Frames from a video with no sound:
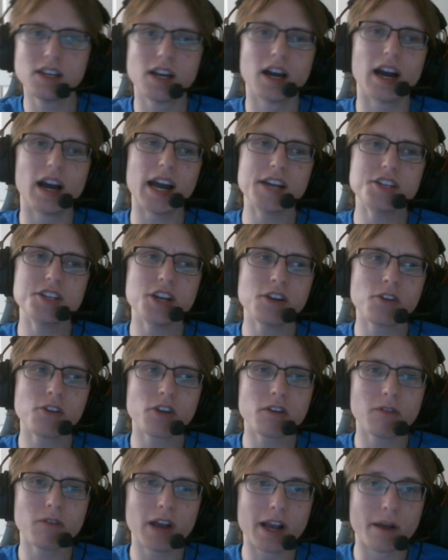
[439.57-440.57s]
I
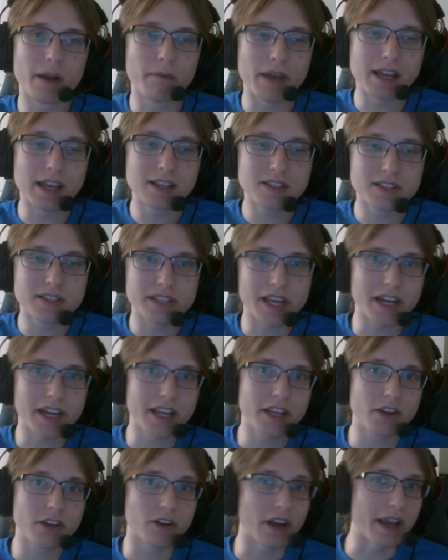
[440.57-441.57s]
generally recommend
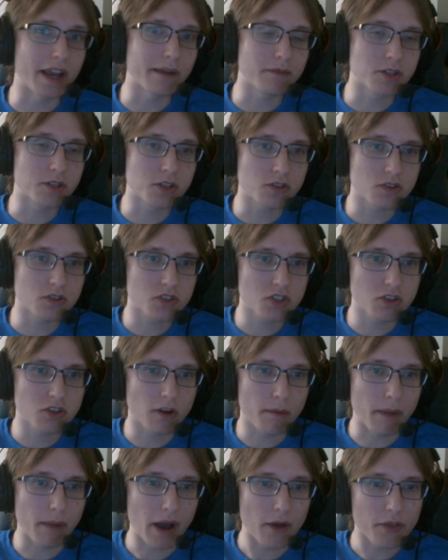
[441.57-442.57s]
setting your amateurs to
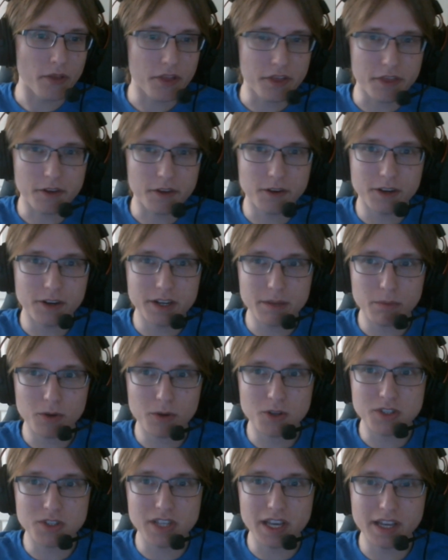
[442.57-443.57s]
about
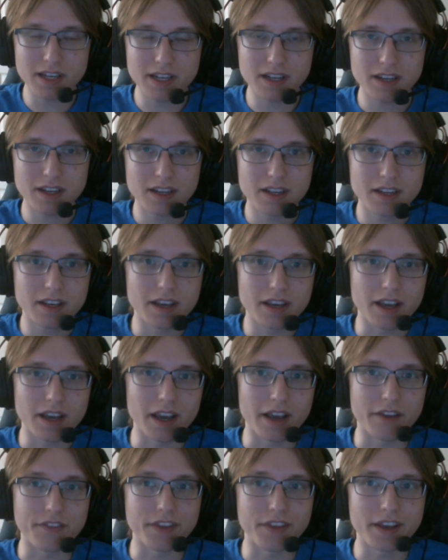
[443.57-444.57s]
30%
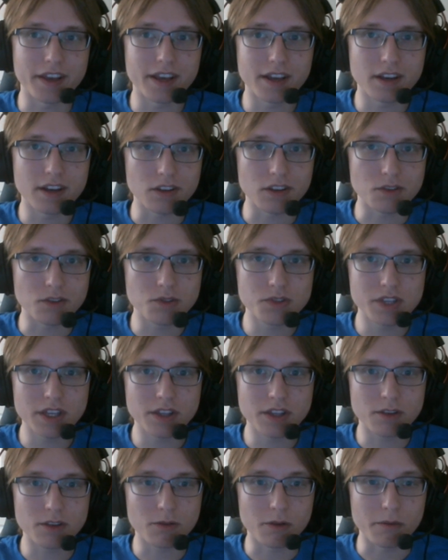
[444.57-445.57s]
and then
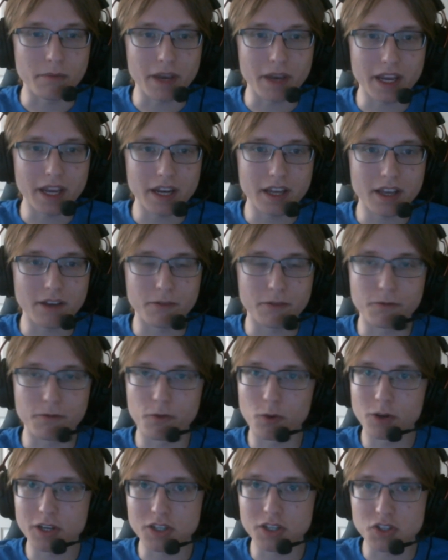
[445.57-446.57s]
using the remaining
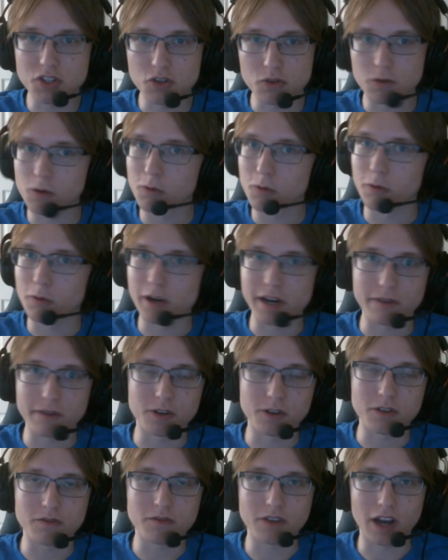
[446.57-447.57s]
42 or
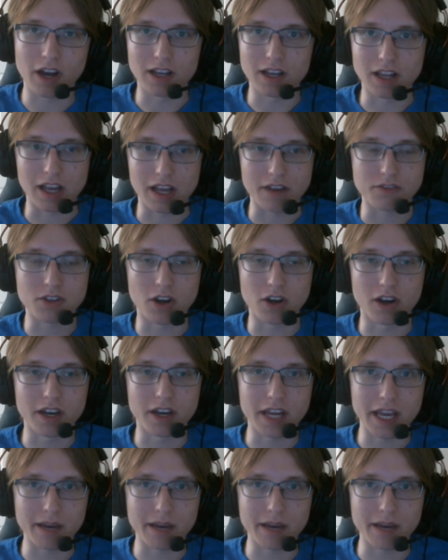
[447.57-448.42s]
whatever you've got left on